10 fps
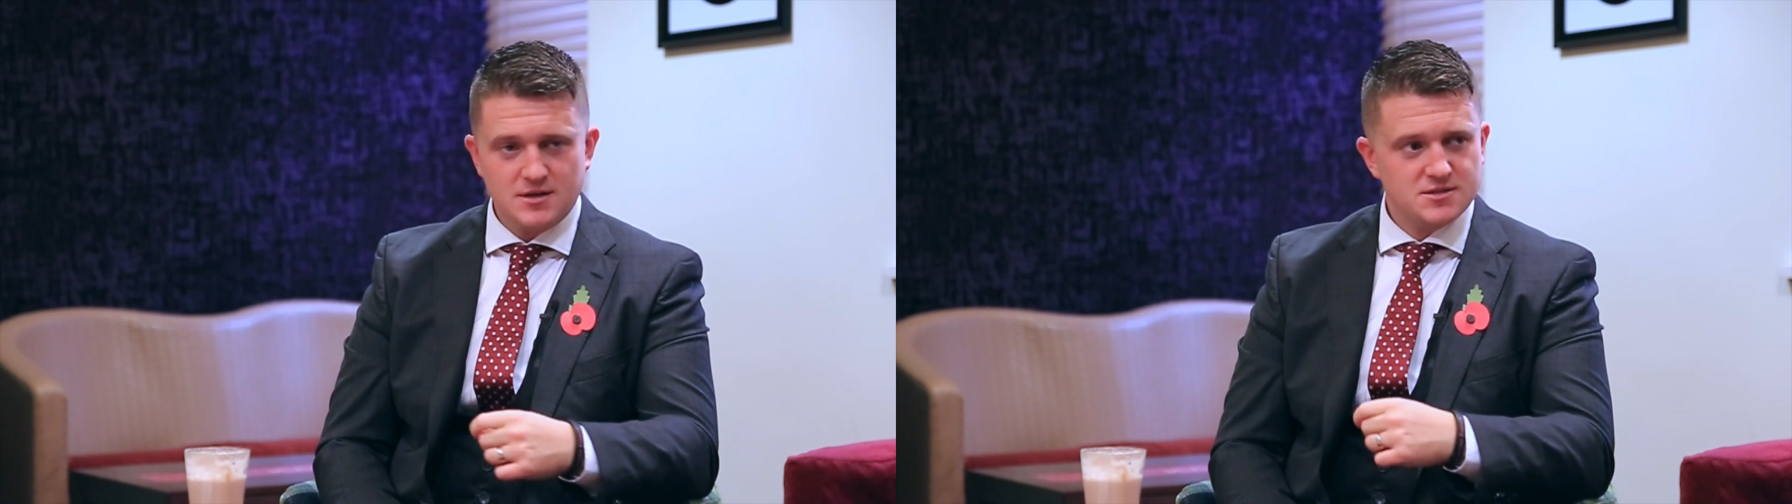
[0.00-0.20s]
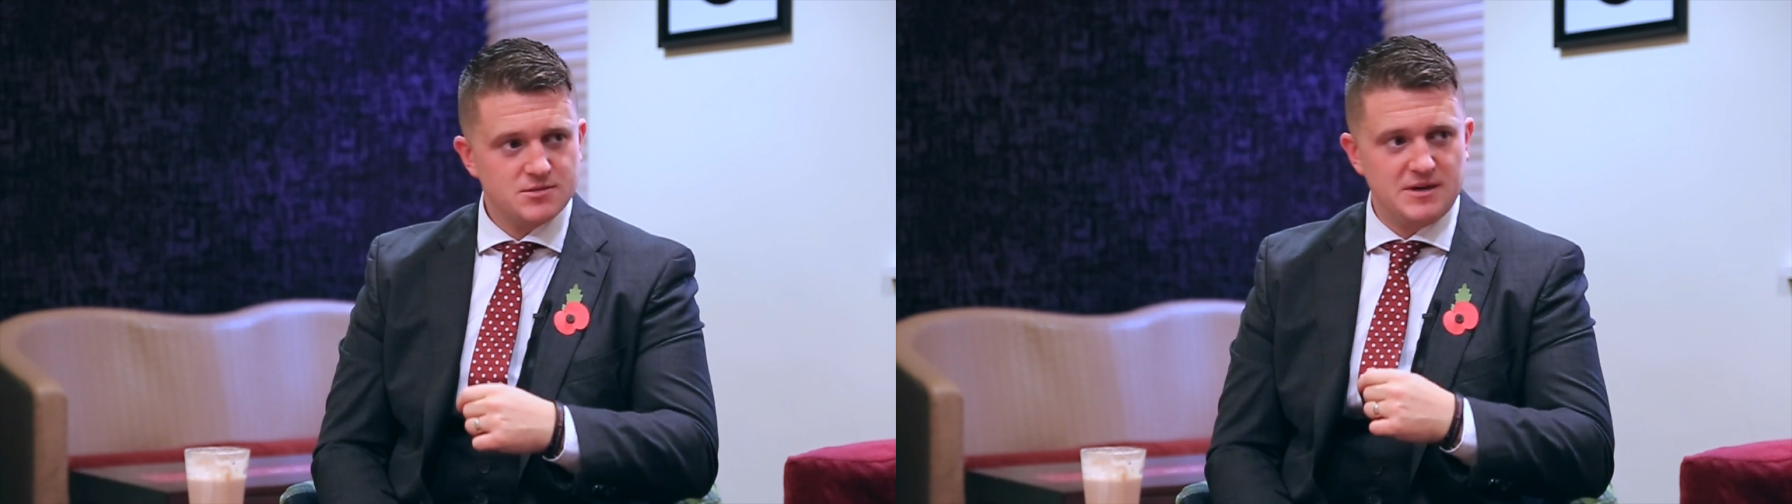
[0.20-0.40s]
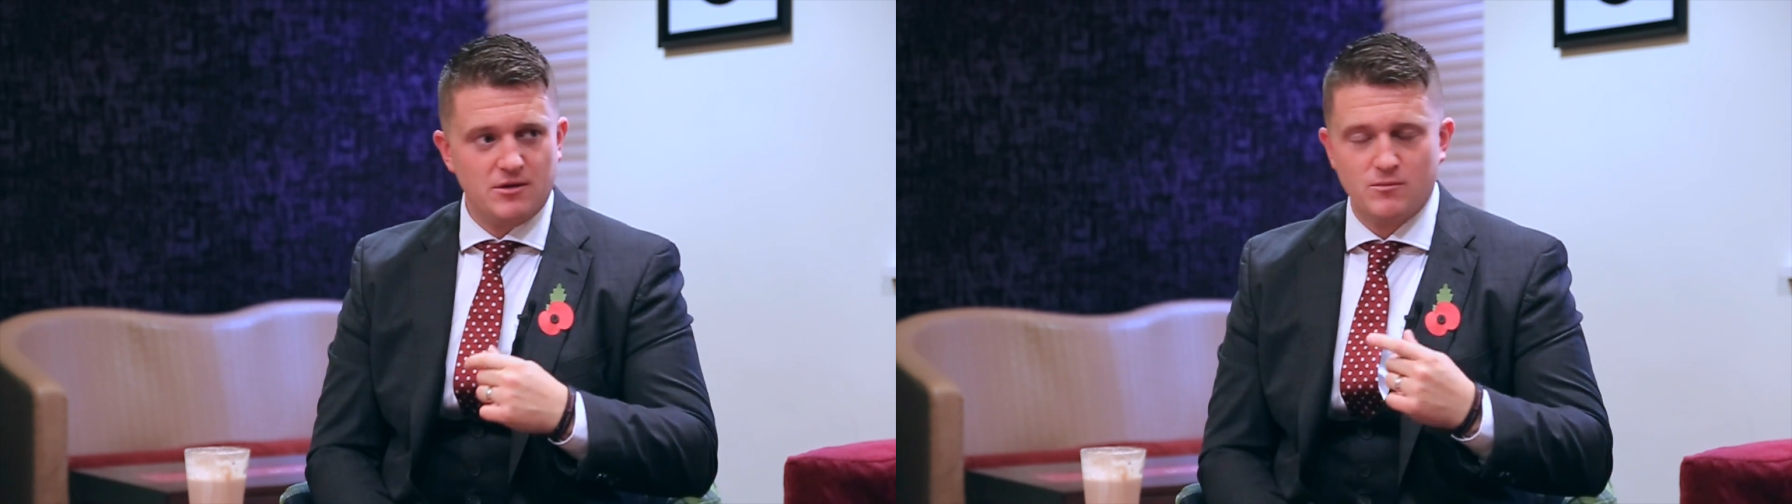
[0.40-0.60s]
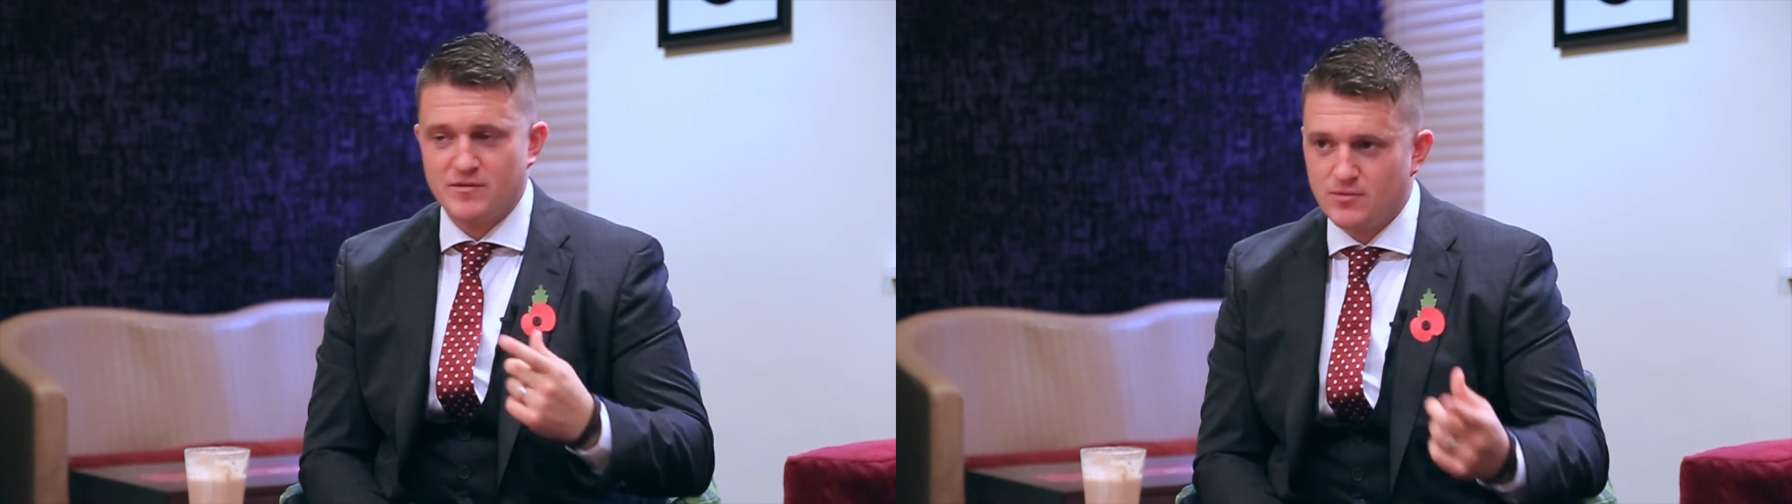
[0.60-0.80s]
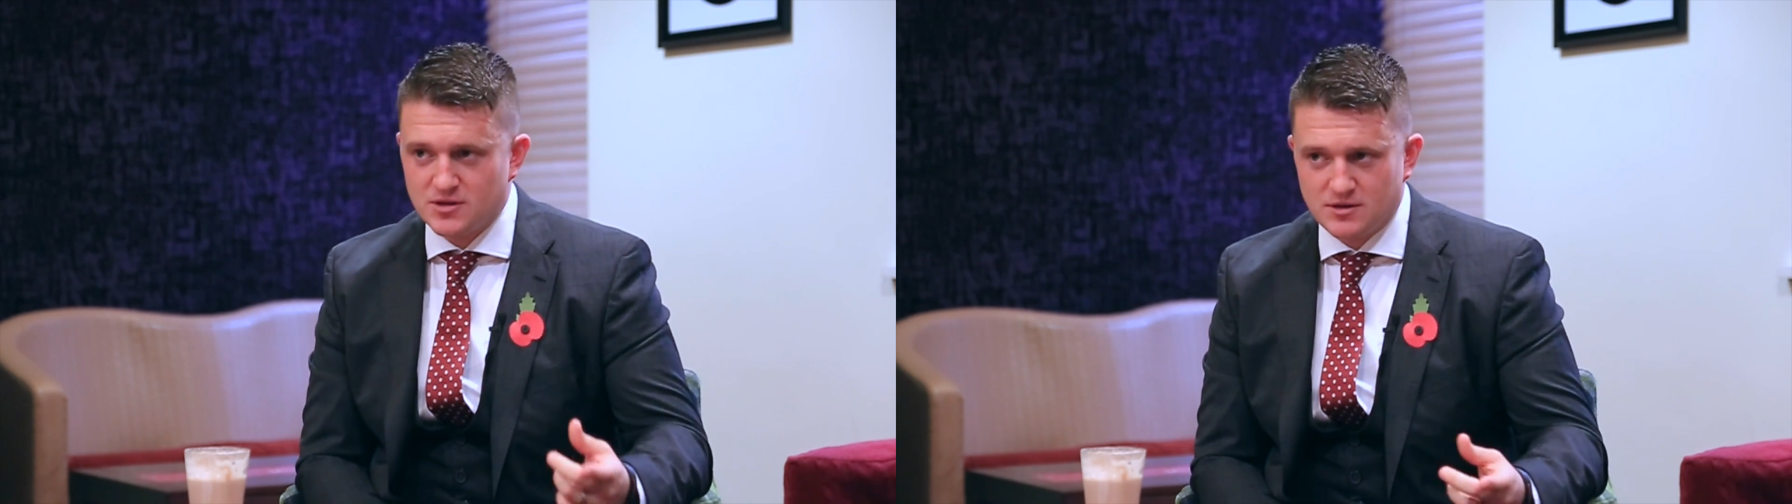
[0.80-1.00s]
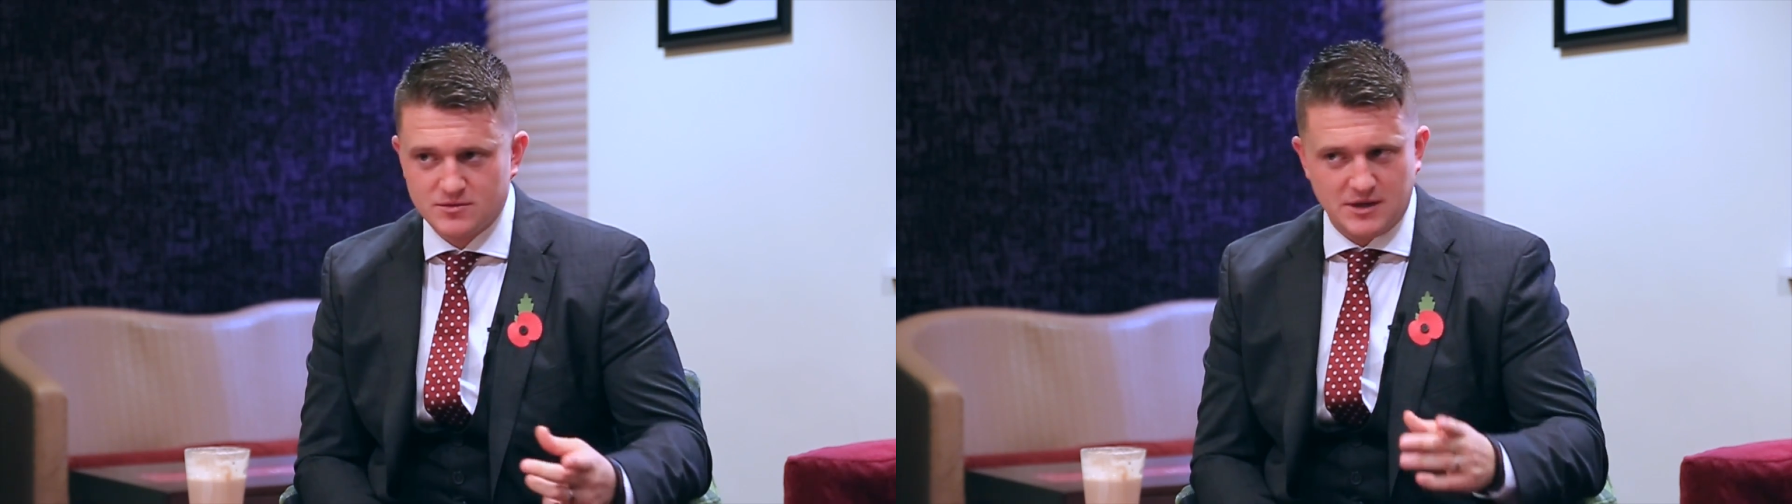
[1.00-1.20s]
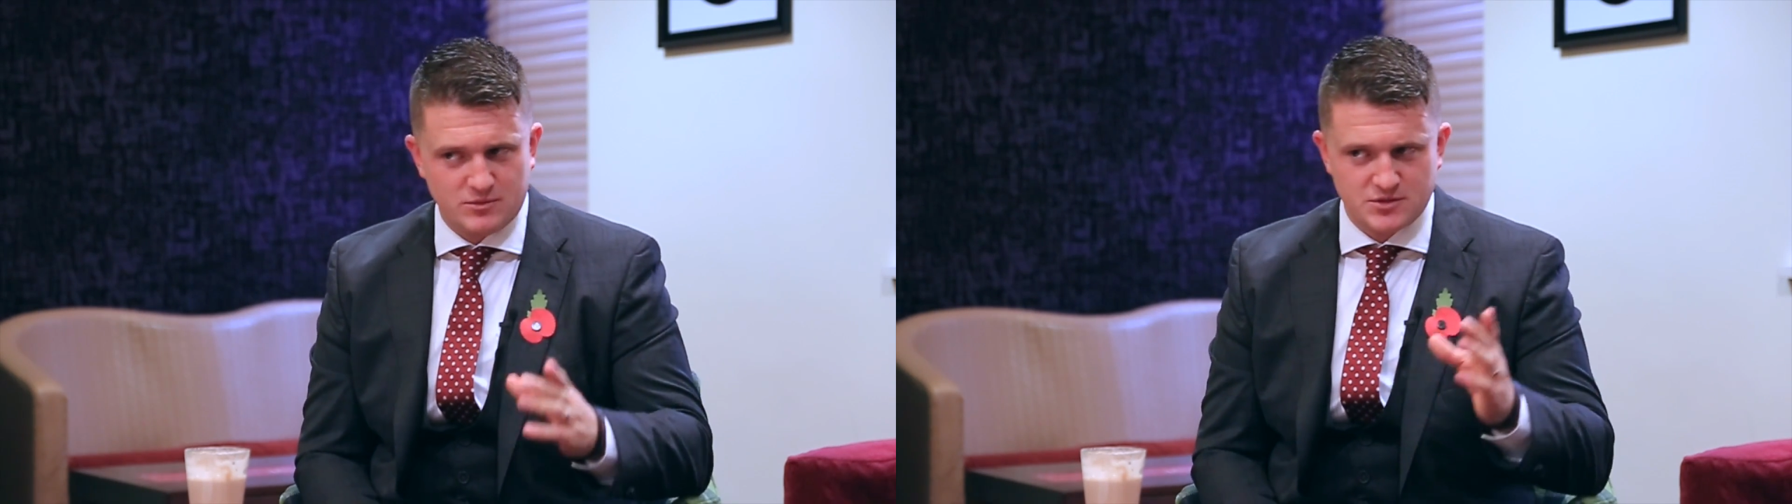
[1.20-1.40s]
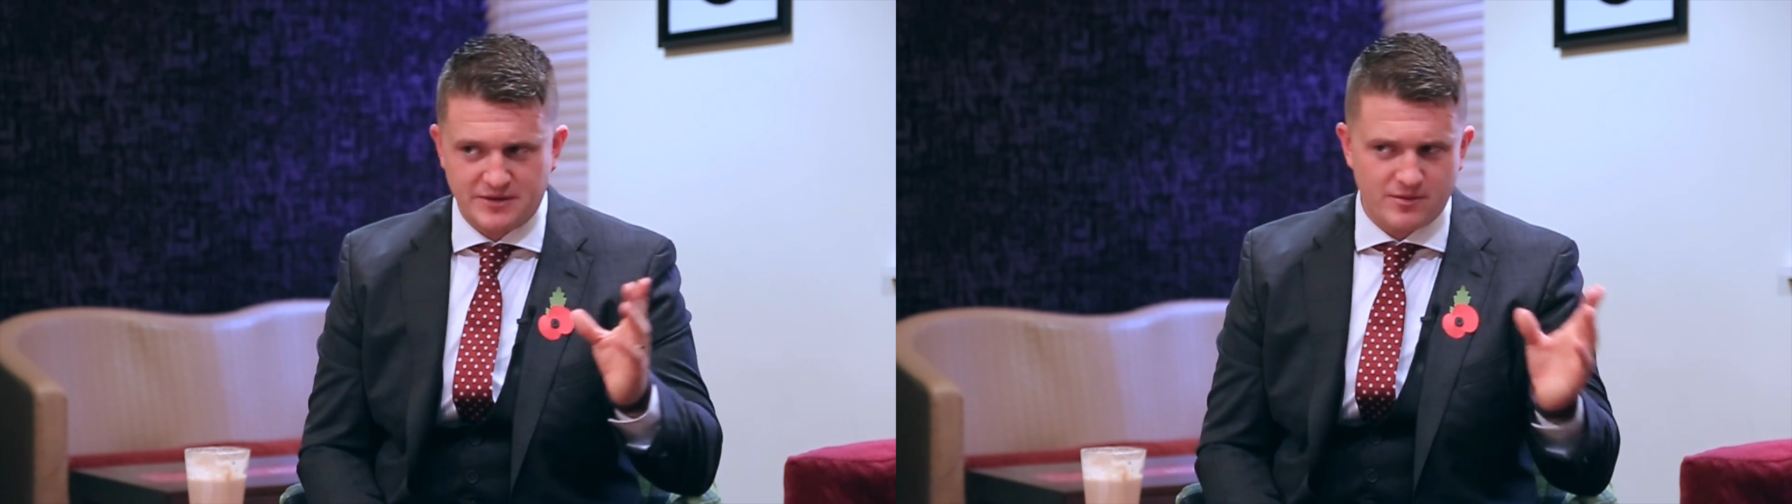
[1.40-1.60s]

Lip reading: to when I'm if